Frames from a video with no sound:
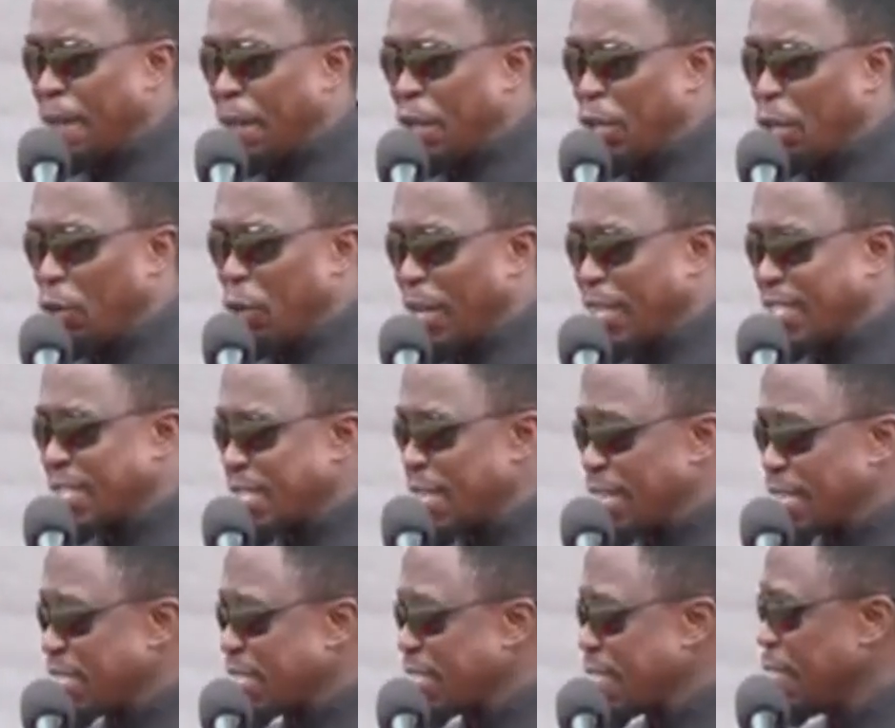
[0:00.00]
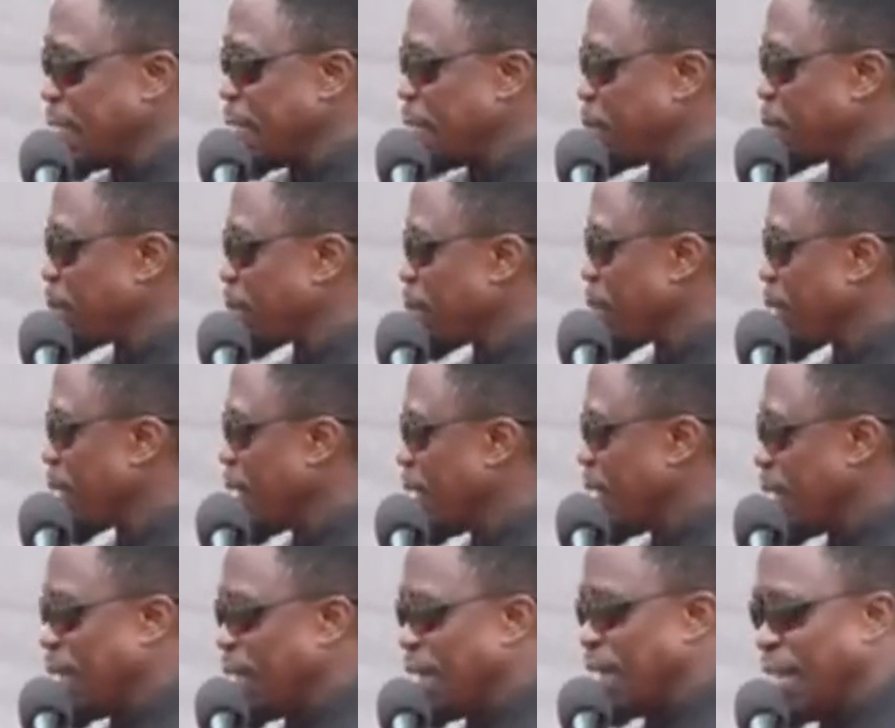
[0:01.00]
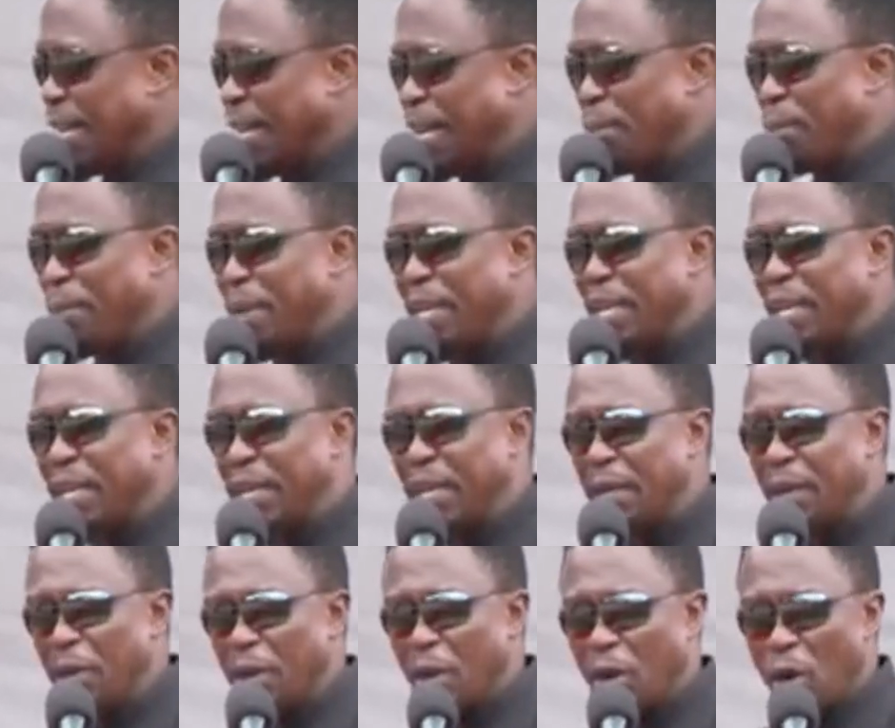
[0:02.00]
Your Excellency, let me